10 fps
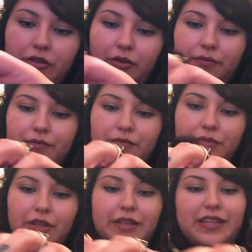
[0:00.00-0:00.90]
Oh, you
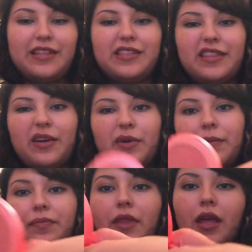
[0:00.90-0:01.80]
guys can't see it that well.
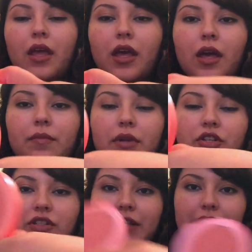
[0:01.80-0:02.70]
but
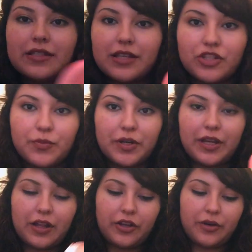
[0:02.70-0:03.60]
it just has such a pretty
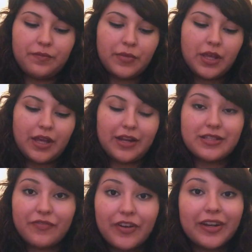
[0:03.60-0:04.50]
color, and
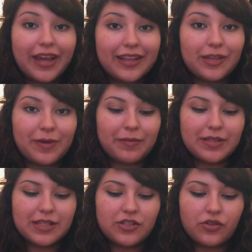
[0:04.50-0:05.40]
it's very highly
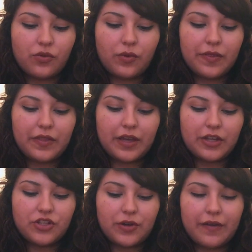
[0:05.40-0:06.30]
pigmented. So the one thing
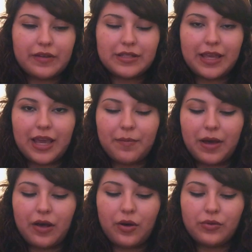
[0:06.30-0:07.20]
I do have to say
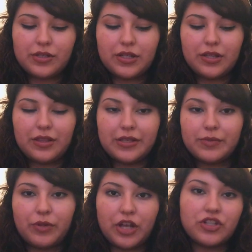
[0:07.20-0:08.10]
about
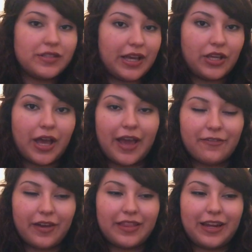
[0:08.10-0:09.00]
this blush is that I
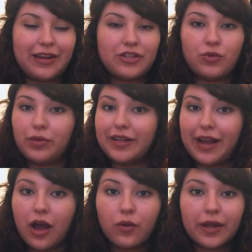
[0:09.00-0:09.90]
find that I need to blend it
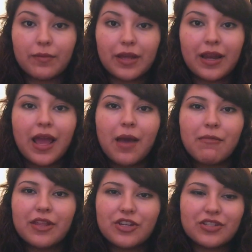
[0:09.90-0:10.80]
out quite a bit,
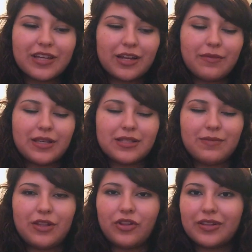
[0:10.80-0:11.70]
but then it just kind of makes
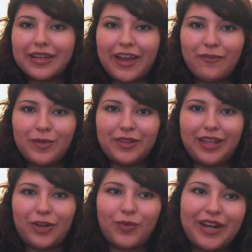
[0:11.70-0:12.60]
me look like I've been
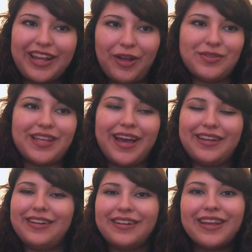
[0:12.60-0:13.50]
like running
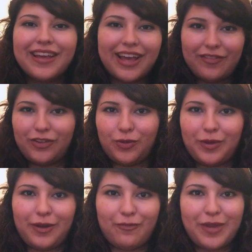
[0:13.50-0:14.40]
outside and have a little
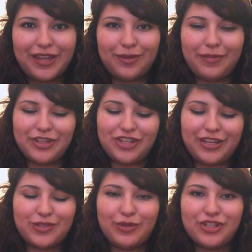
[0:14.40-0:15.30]
bit of pink in my
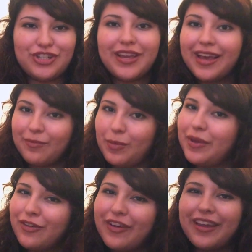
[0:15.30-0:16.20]
cheeks, which I'm a
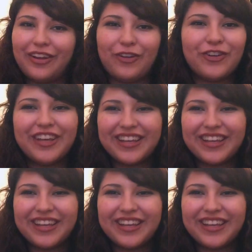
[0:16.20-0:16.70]
big fan of.